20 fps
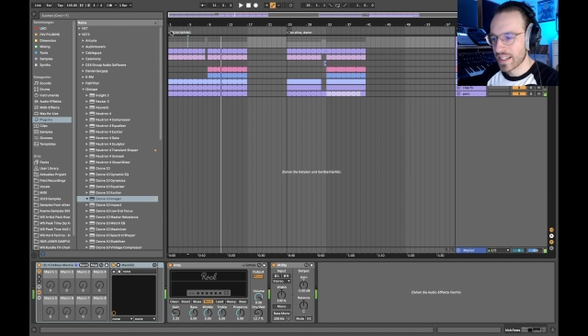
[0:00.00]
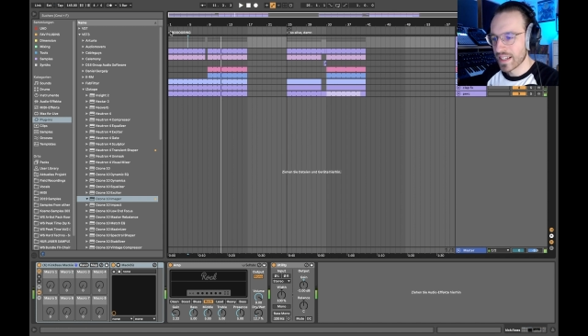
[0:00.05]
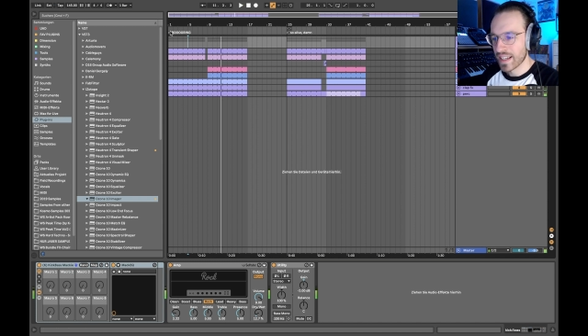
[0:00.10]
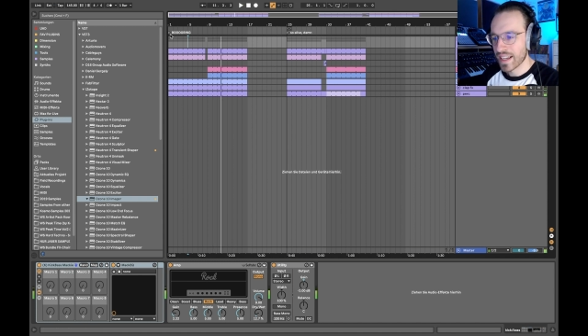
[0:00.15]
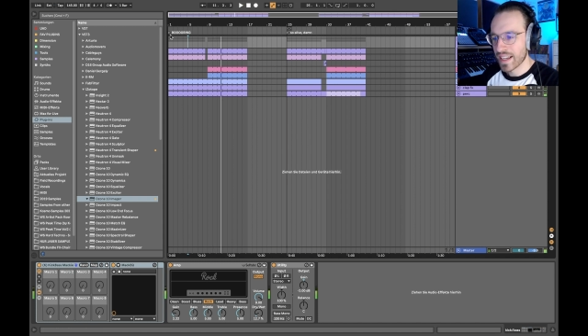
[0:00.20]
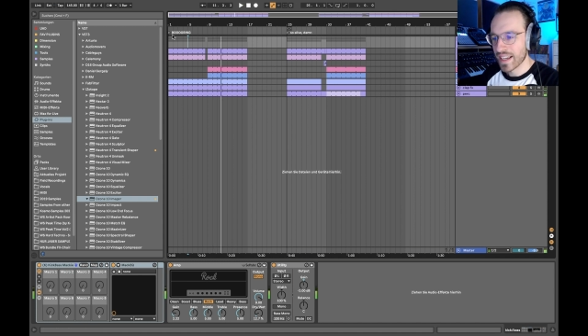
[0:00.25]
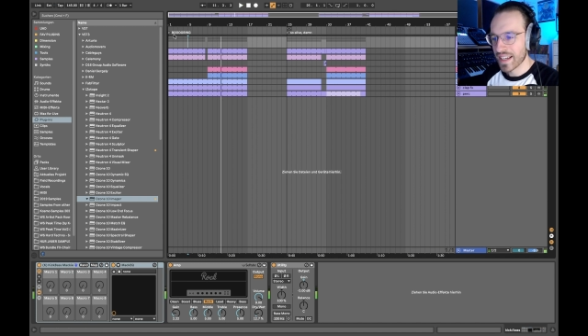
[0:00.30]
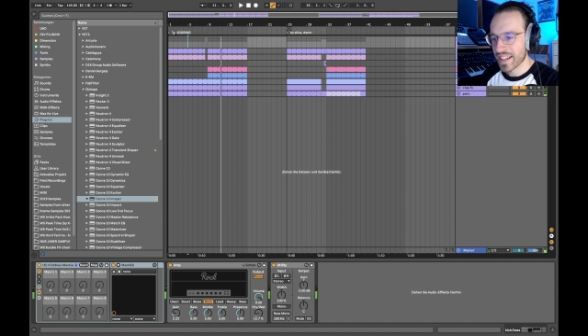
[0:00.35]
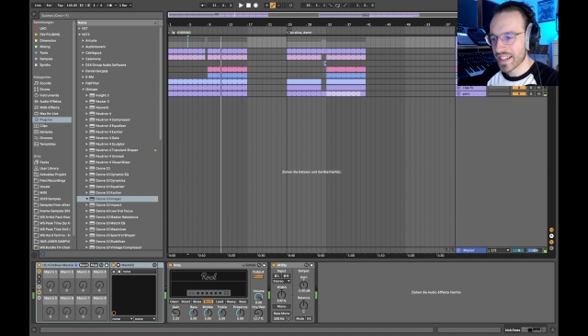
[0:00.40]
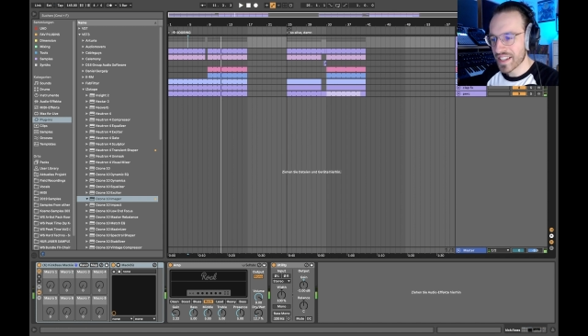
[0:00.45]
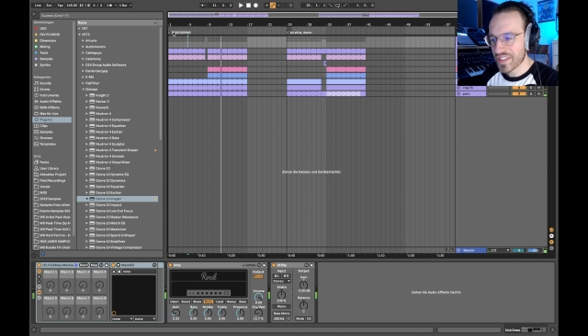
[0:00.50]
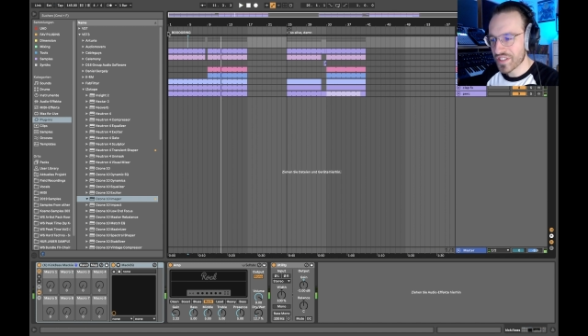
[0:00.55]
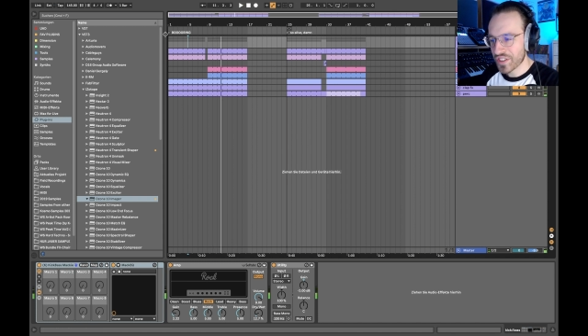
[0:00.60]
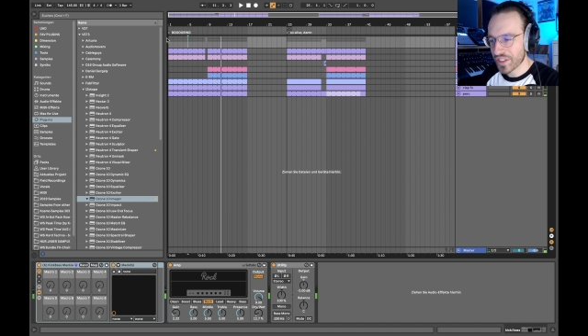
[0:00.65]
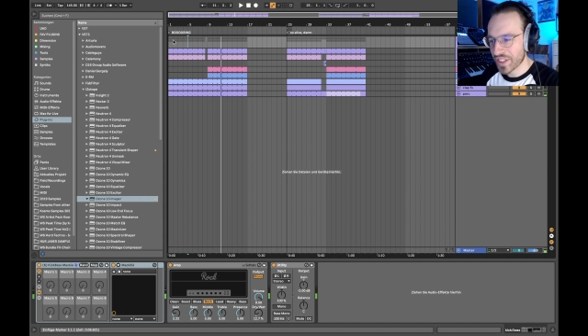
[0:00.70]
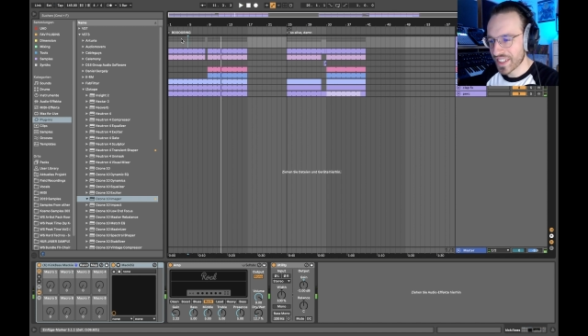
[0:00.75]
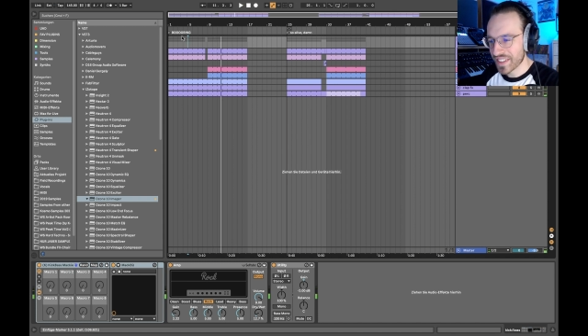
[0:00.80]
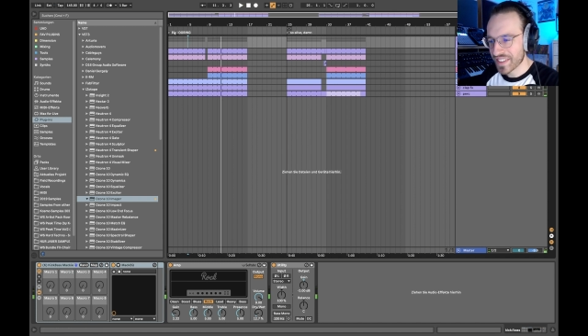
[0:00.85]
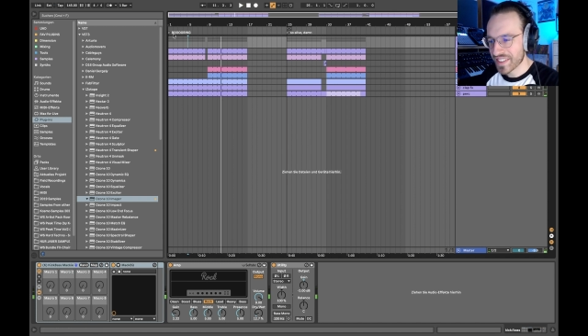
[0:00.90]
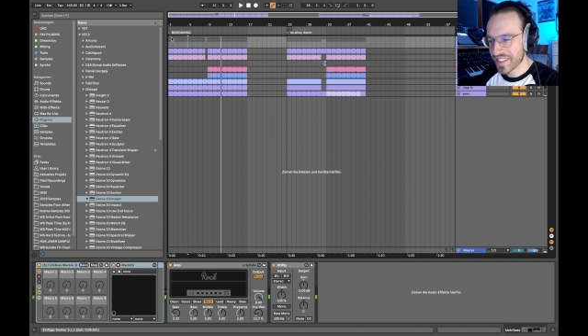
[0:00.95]
And as you
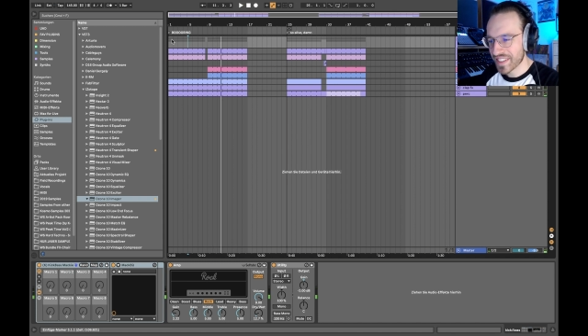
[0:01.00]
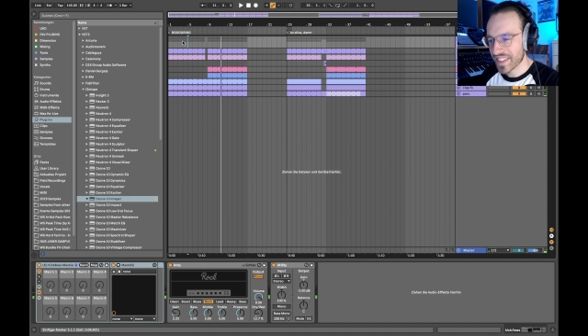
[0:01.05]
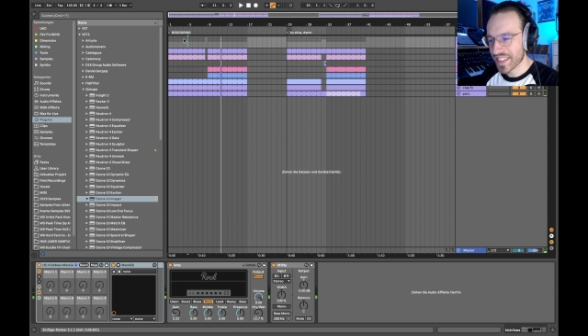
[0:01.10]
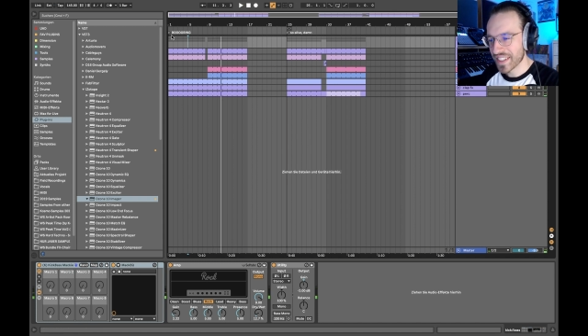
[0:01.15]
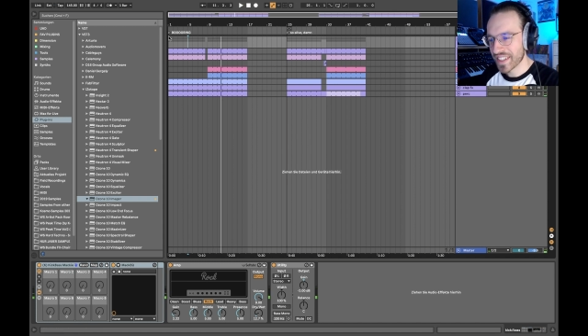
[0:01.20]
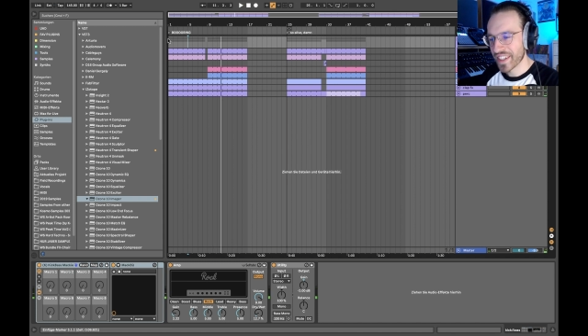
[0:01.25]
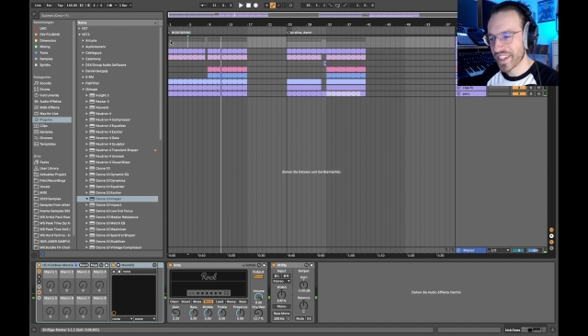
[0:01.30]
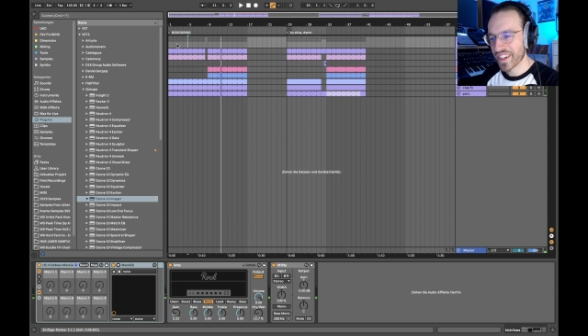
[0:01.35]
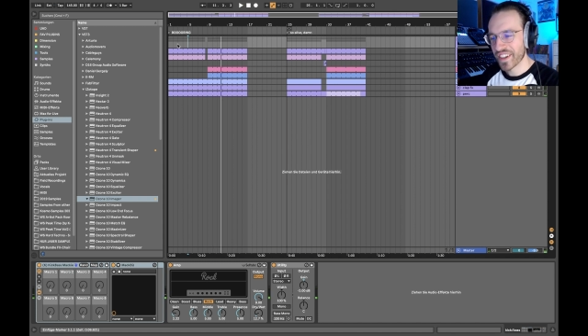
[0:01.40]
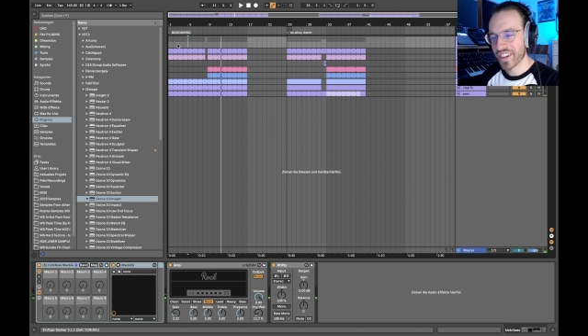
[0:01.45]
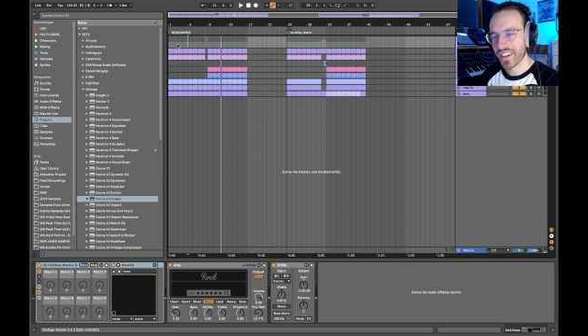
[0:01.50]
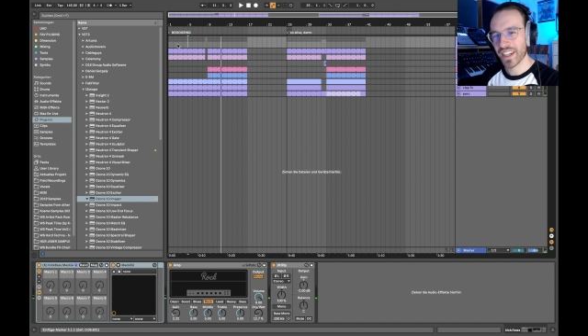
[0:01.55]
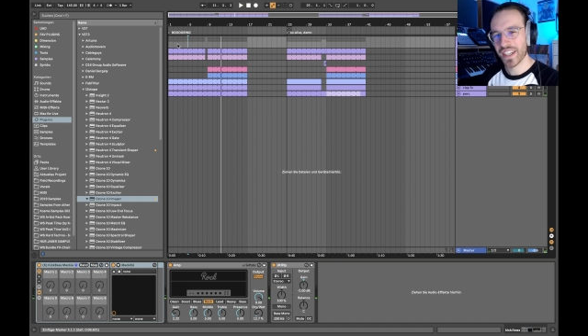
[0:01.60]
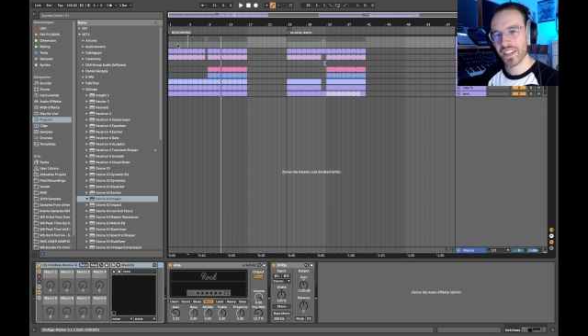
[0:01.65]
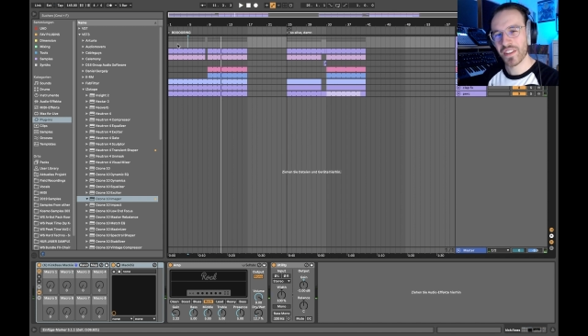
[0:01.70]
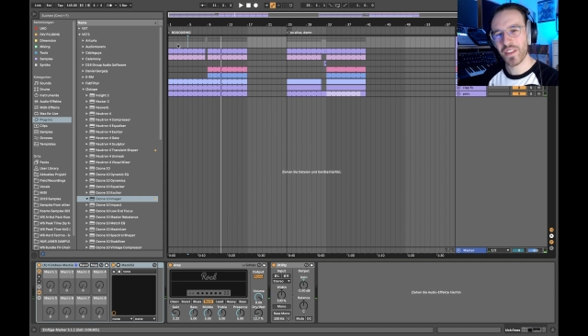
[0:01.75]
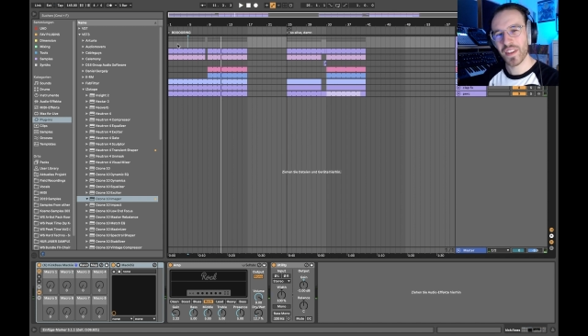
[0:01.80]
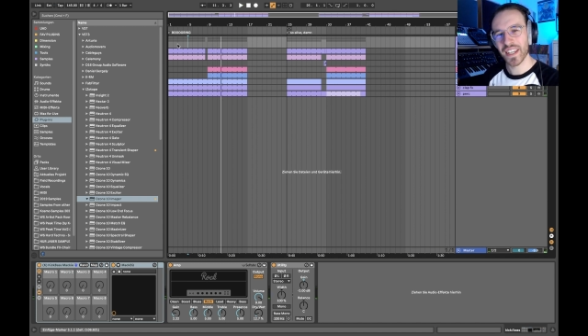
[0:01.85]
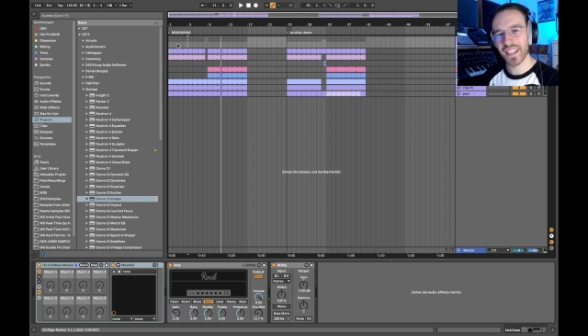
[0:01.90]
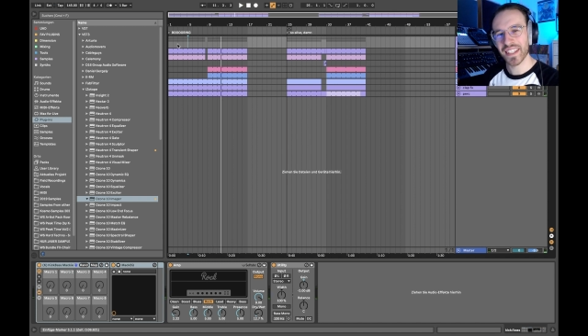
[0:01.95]
can see here, I
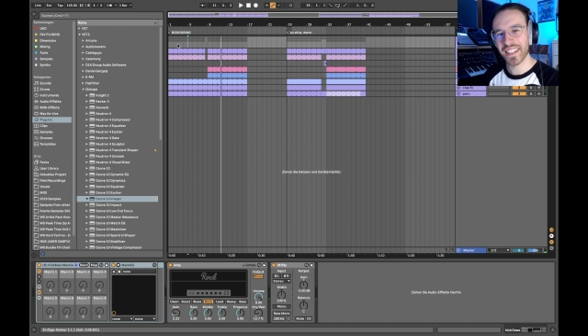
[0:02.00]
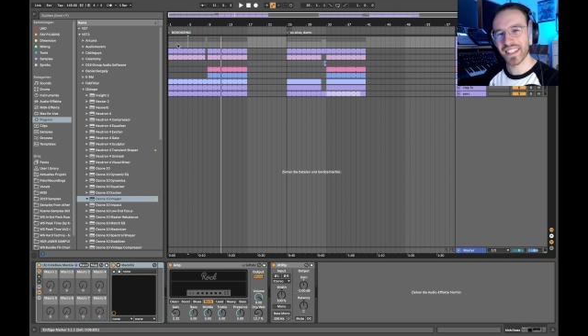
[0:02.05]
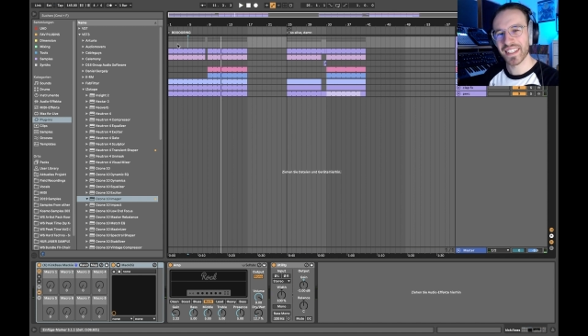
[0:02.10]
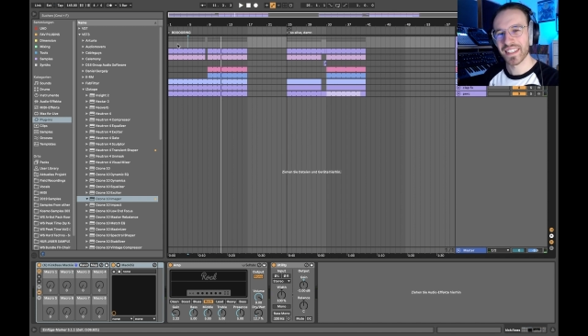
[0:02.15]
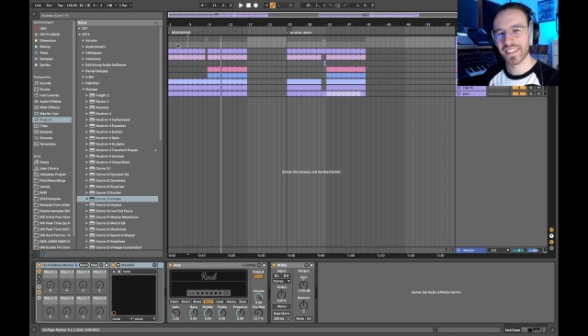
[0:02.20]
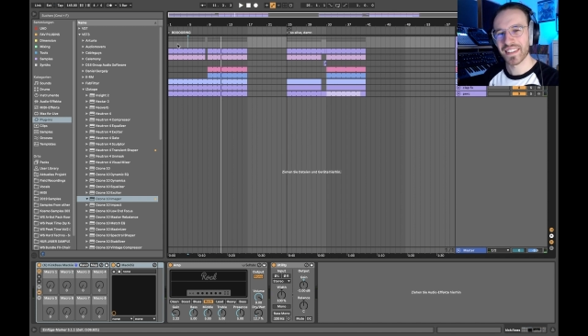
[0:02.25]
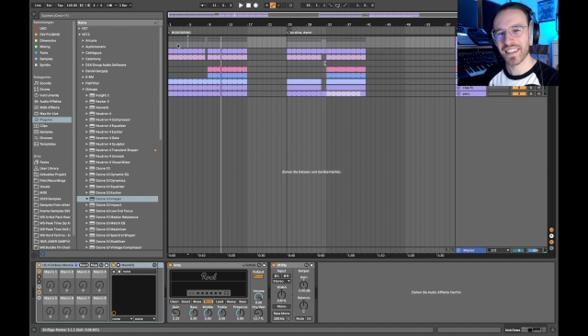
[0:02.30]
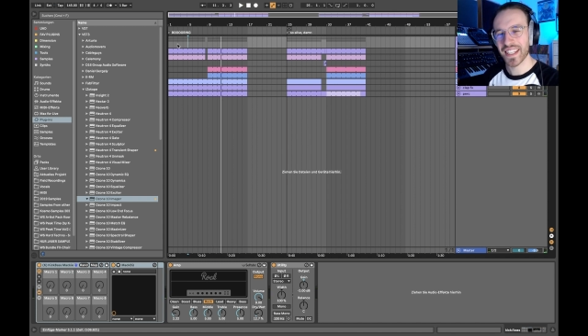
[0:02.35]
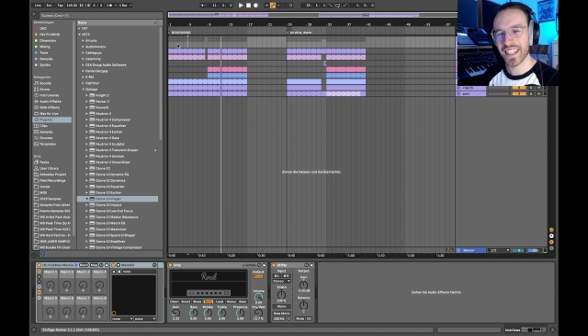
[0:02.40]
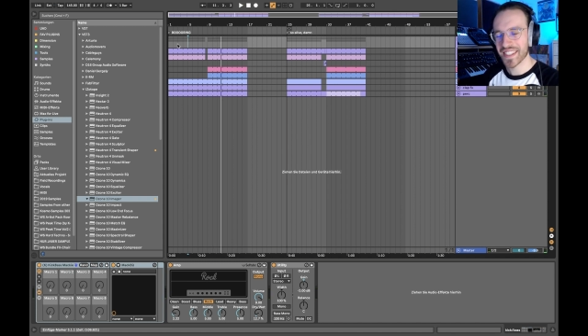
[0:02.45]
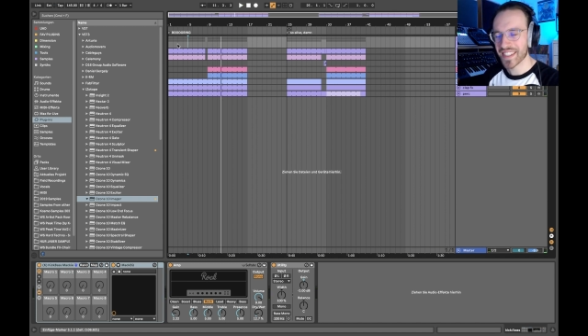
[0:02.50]
think that's